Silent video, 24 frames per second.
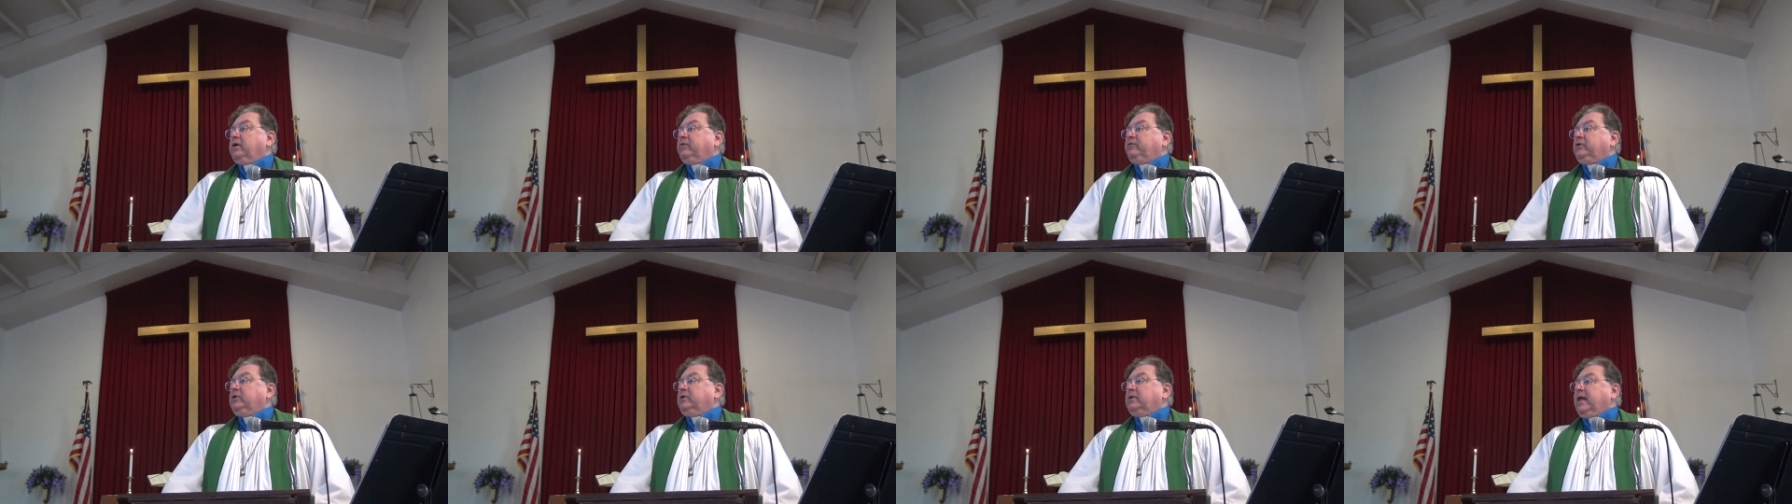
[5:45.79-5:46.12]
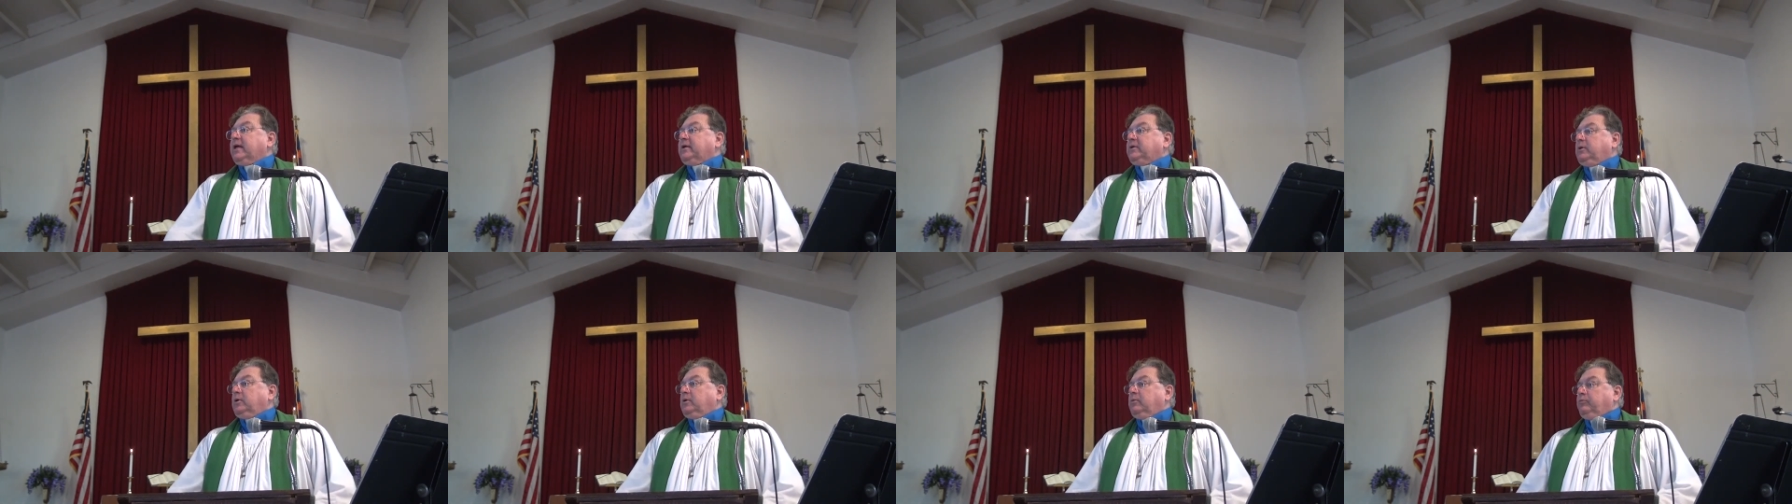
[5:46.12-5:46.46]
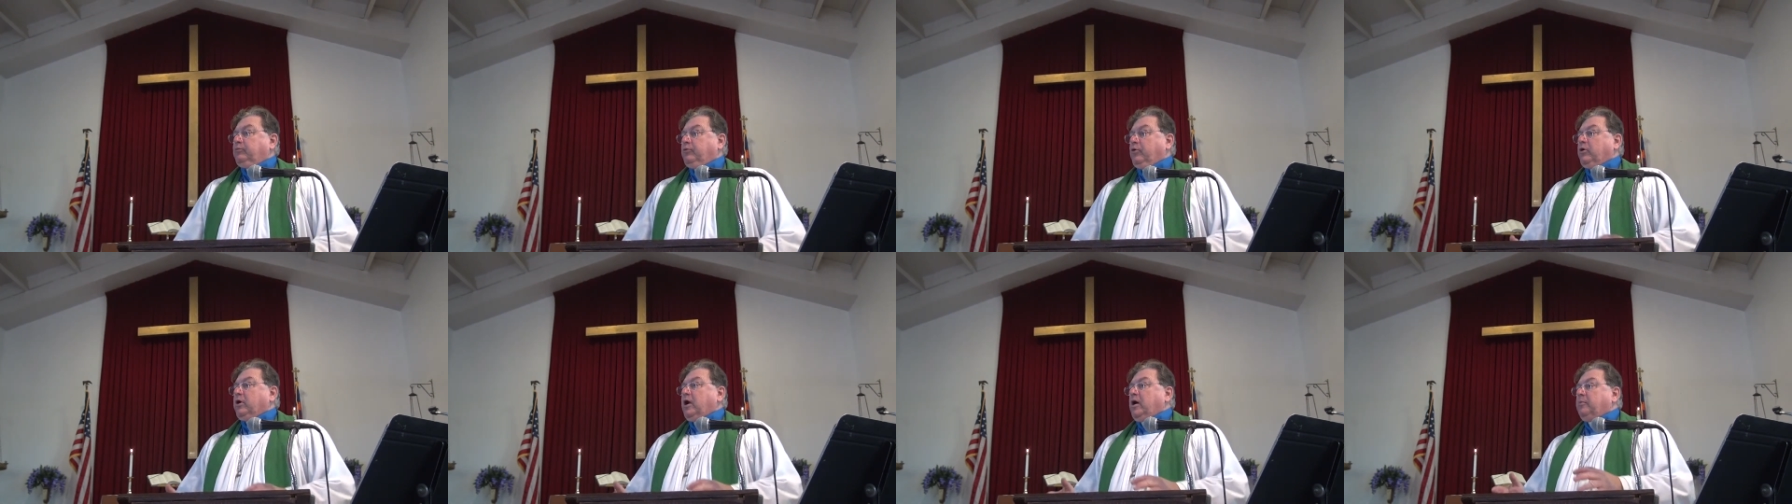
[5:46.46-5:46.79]
If you like, you know,
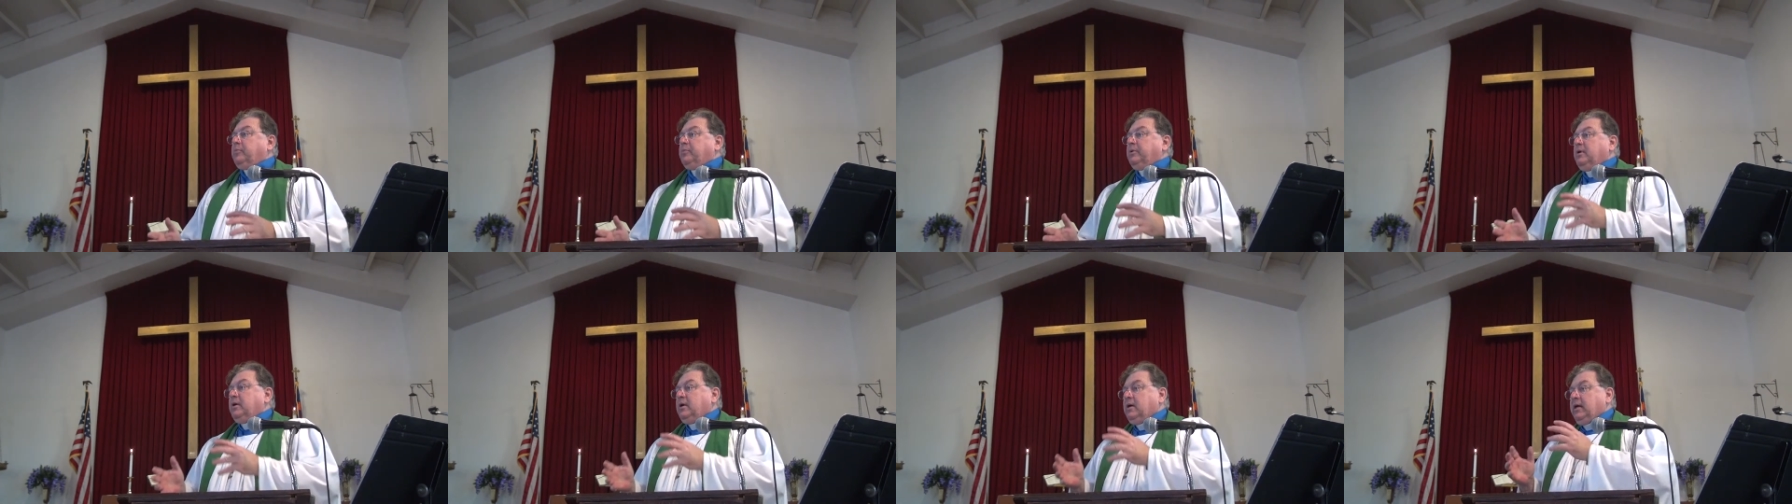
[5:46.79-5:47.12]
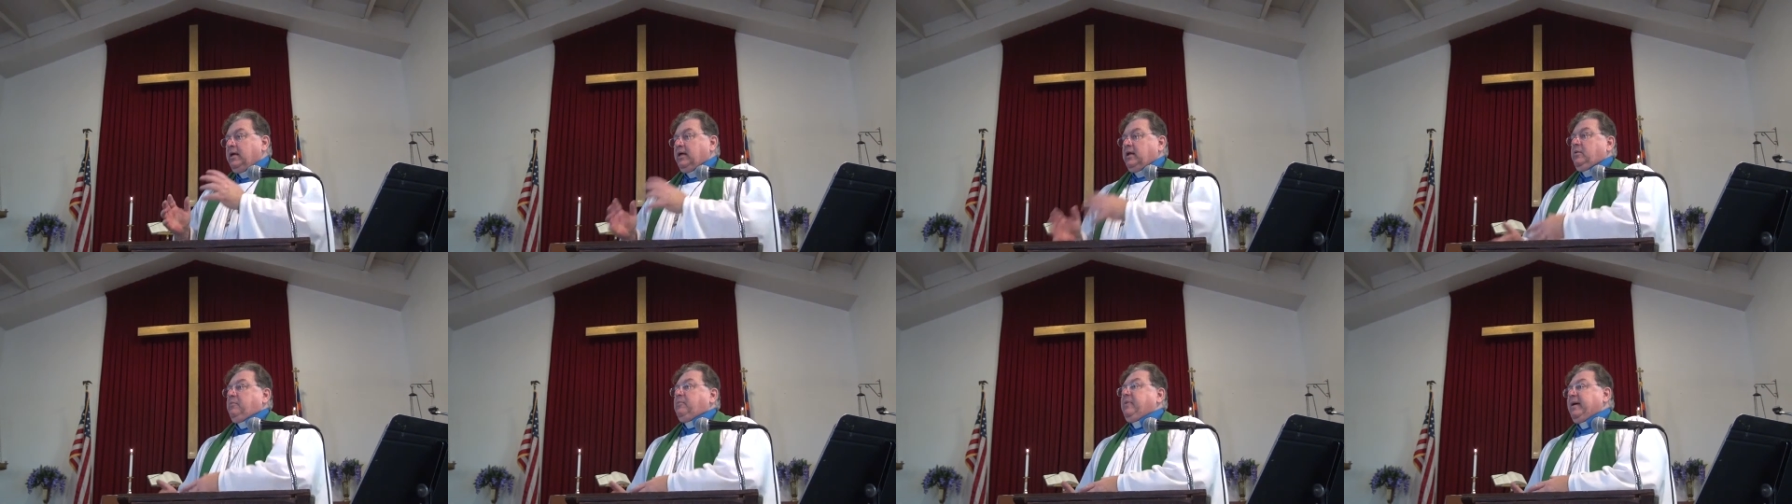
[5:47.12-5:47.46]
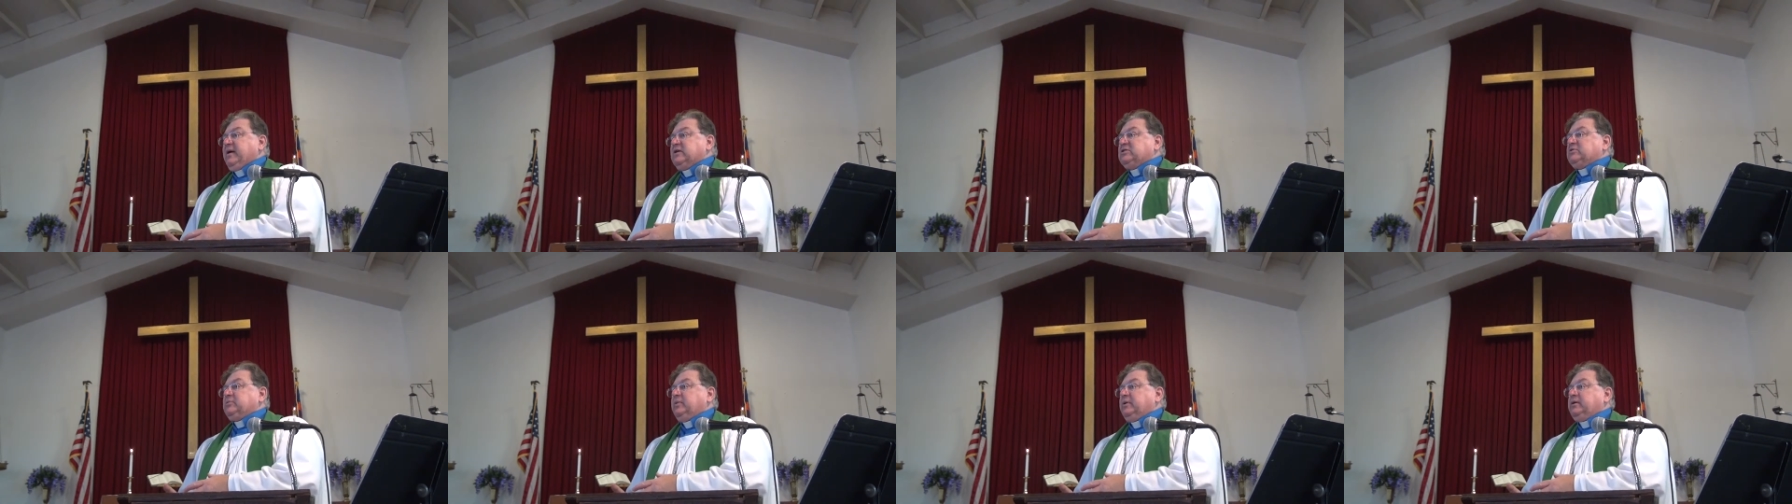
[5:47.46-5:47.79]
brought up in a
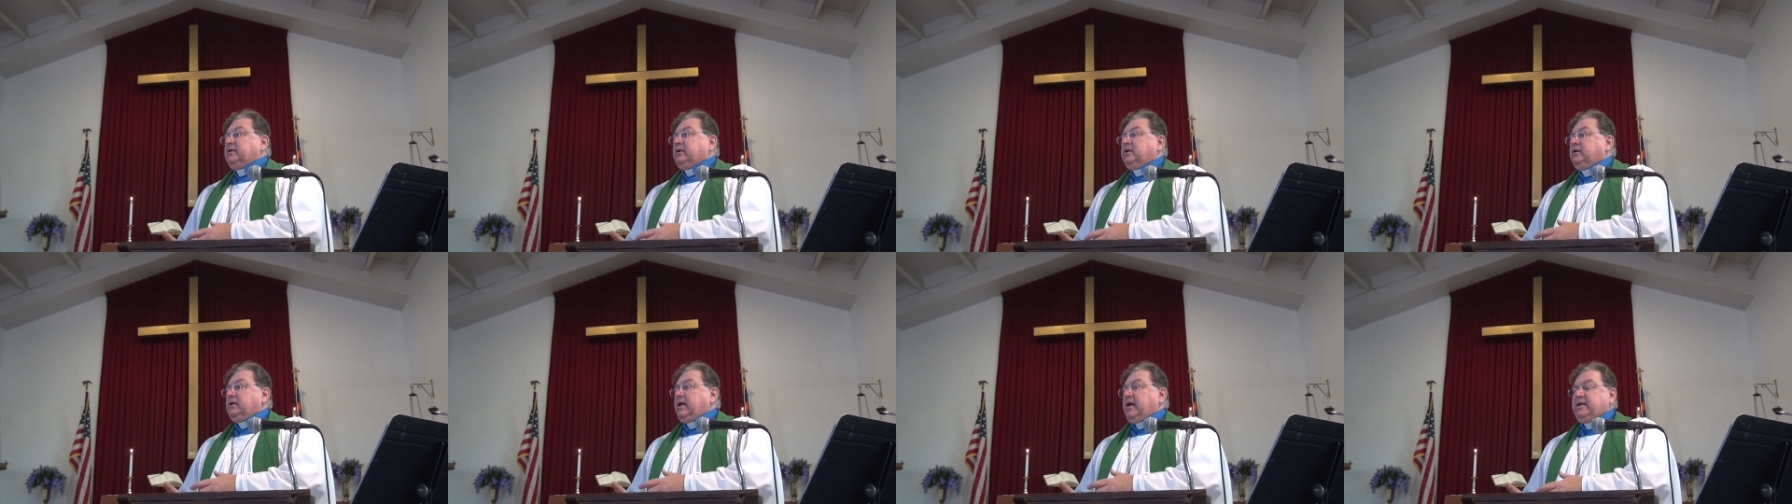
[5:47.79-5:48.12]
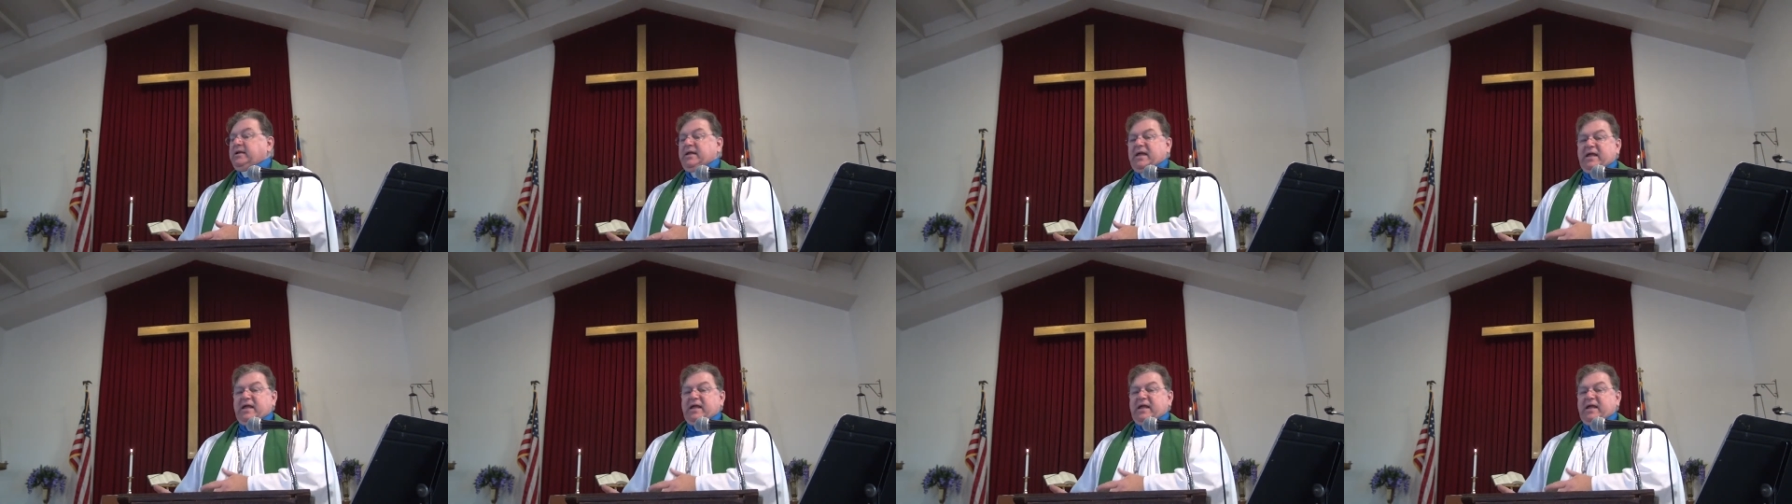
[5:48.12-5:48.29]
basement and, and,